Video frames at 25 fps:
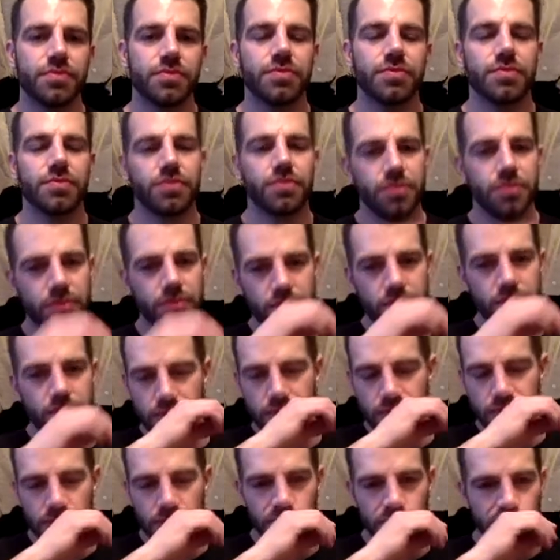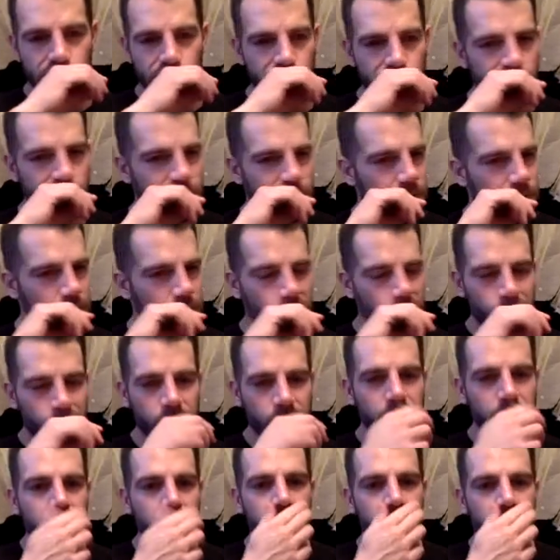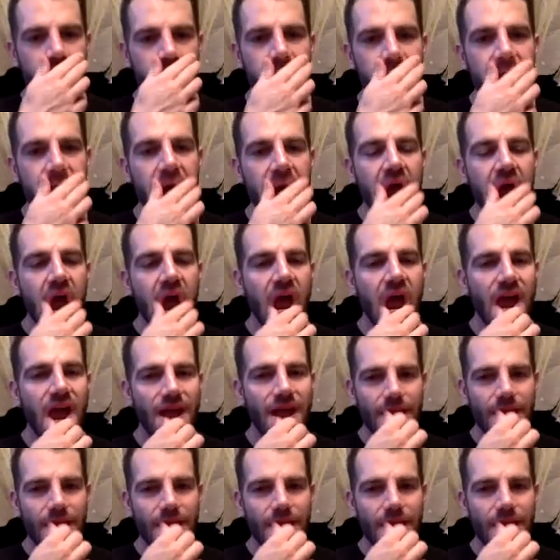which was phenomenal. It was a great course. Then I got